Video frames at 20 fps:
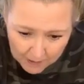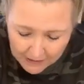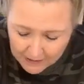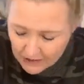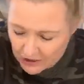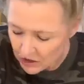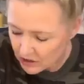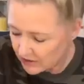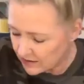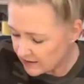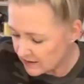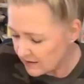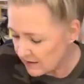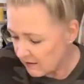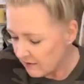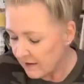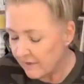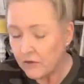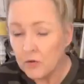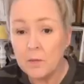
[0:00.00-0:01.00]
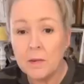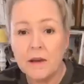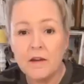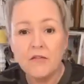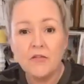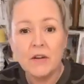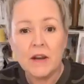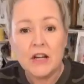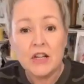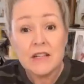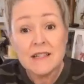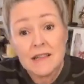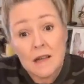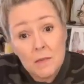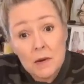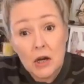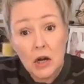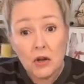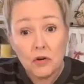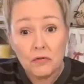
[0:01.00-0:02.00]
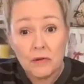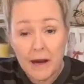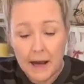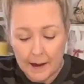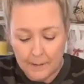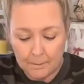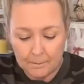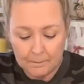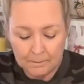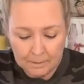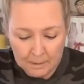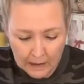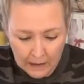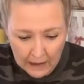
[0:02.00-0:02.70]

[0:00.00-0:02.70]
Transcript: pages. Don't ever be afraid. Just let me know your name.